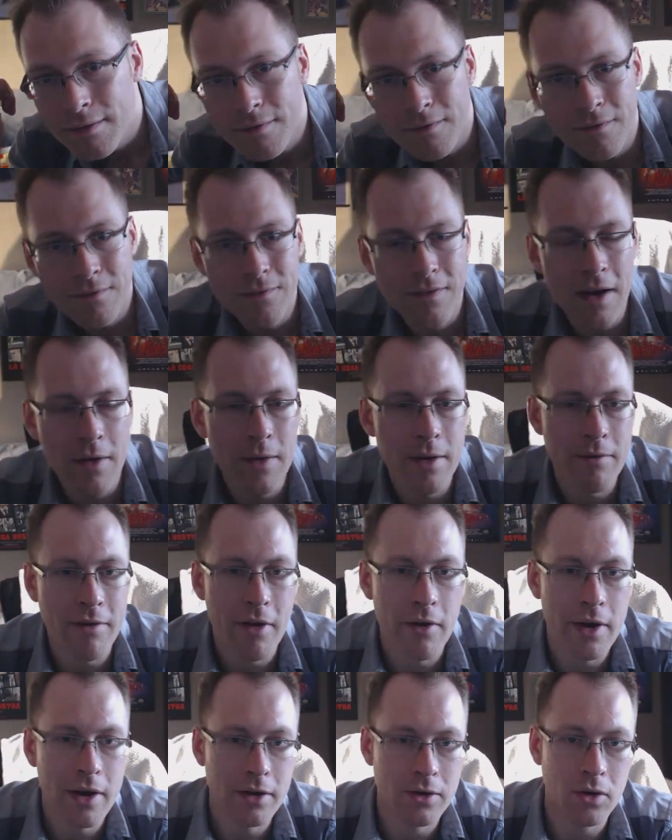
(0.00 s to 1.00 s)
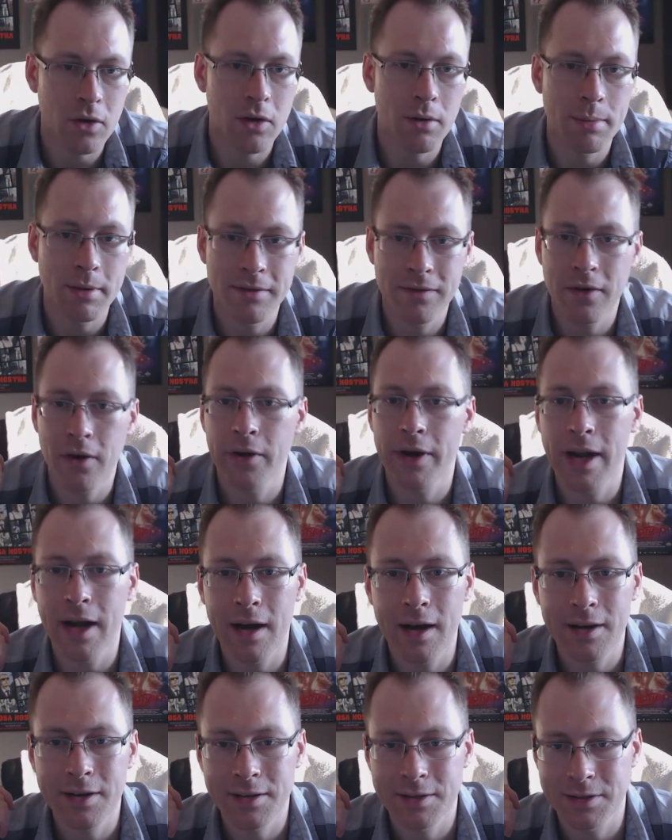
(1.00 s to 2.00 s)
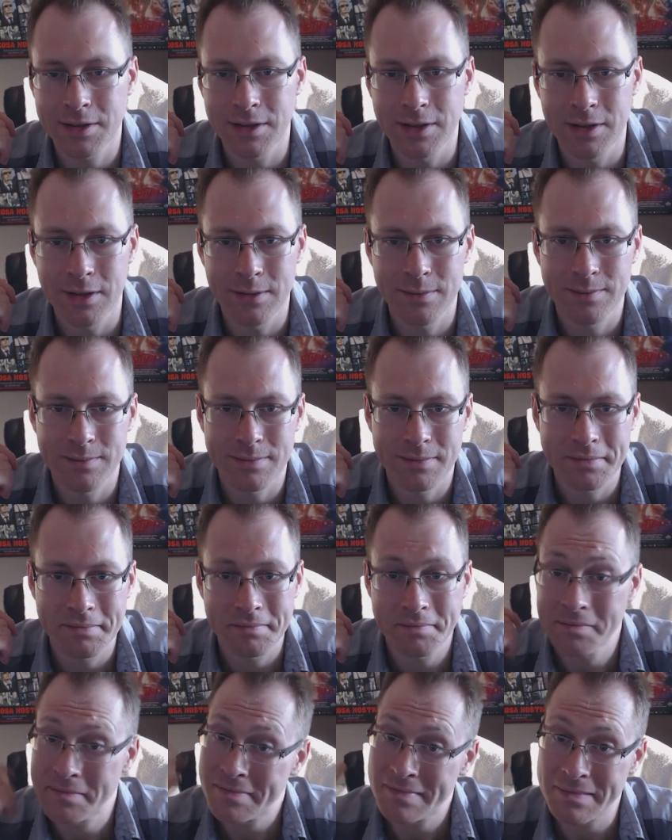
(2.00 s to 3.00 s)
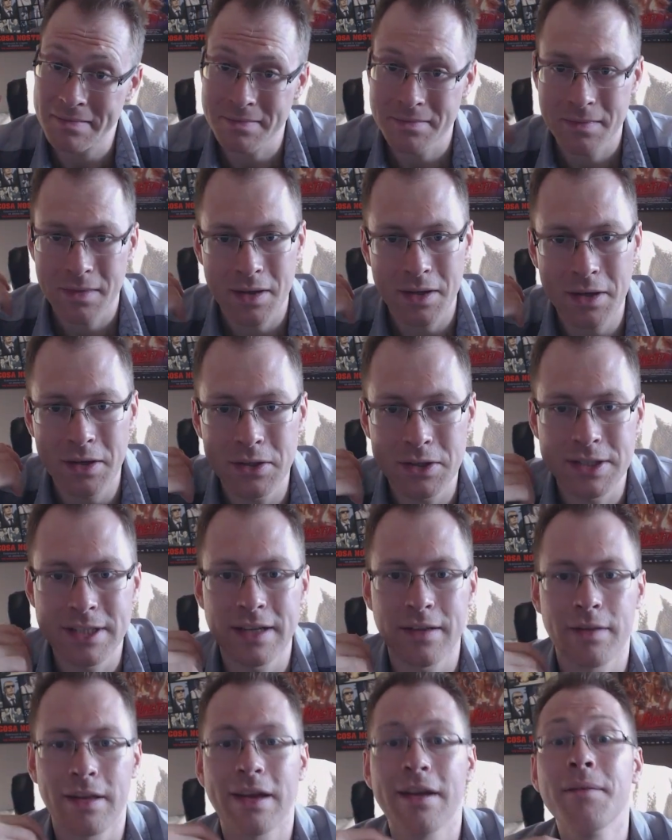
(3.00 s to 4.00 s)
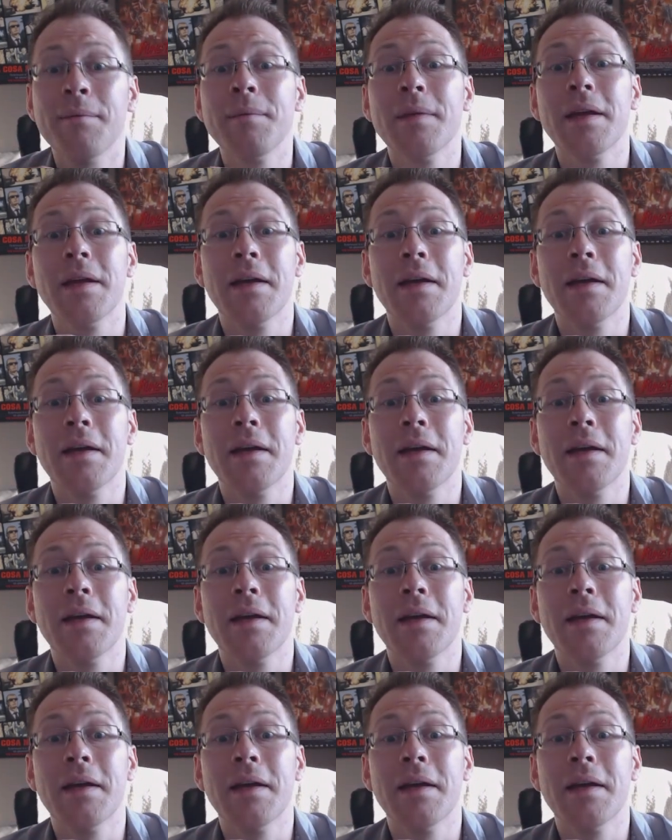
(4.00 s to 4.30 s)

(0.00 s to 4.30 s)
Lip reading: very, very adorable furry art. So good thing there.